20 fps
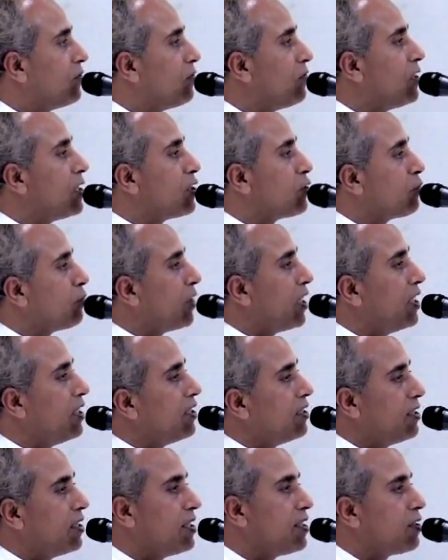First
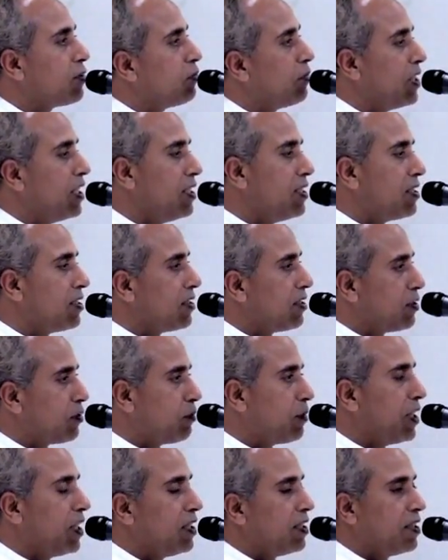point, just please
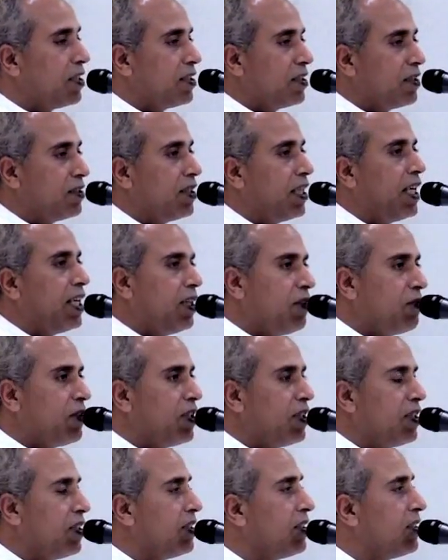speak.
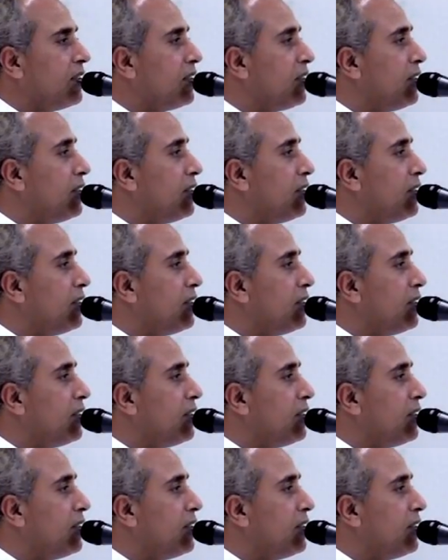Anyone?